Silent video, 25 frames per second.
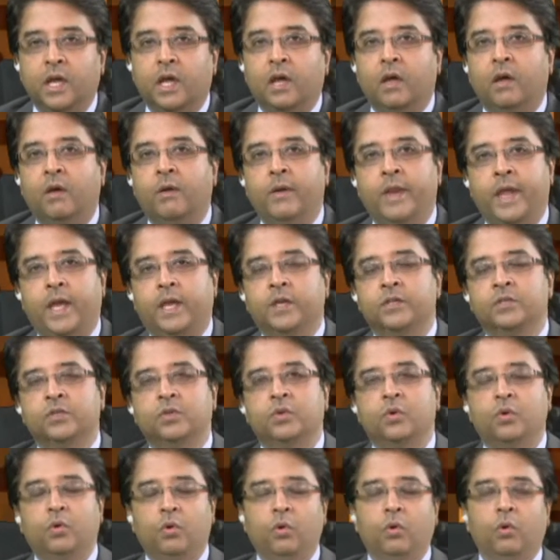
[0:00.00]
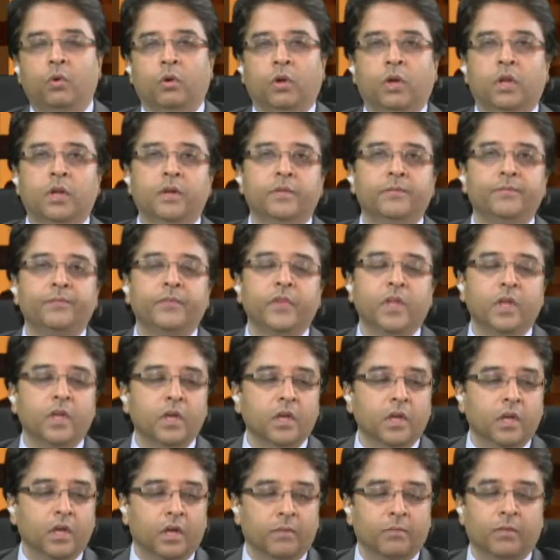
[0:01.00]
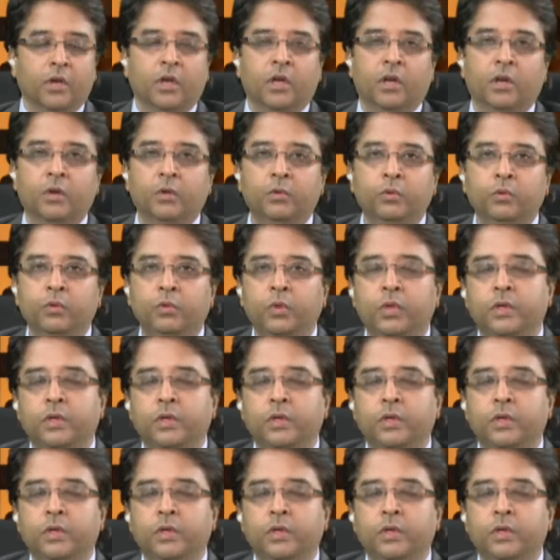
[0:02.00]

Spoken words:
our next call. Hello.